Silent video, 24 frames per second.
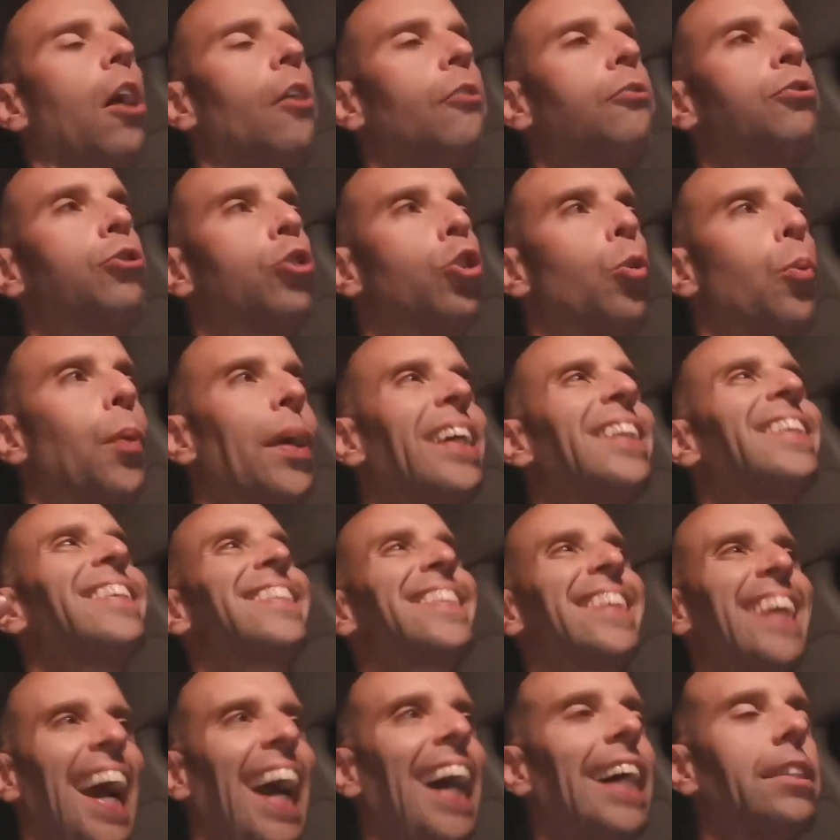
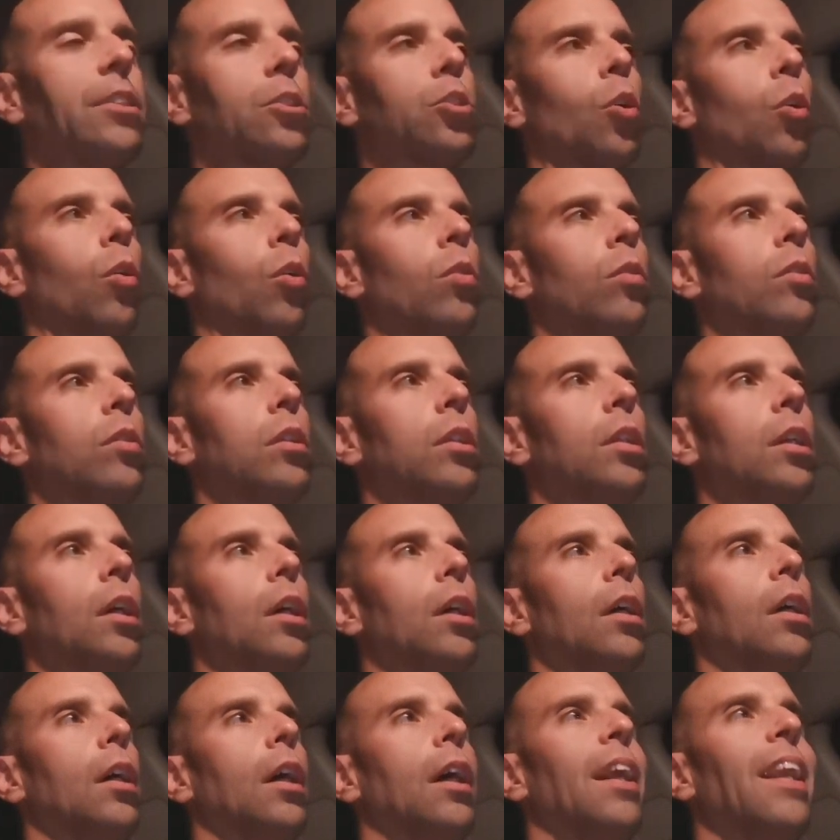off-grid castle
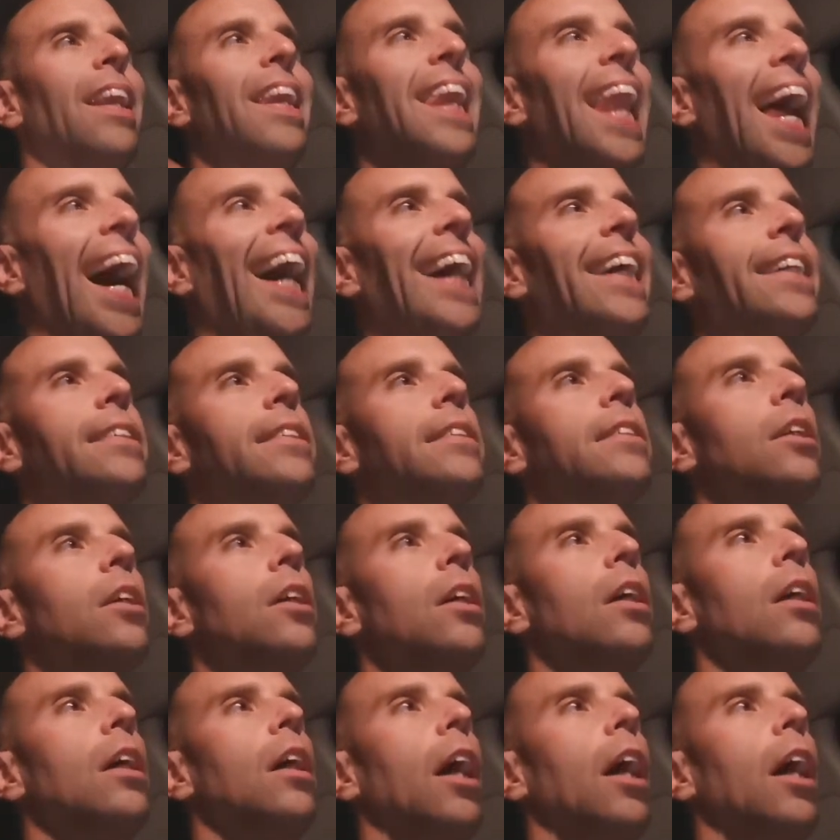lasts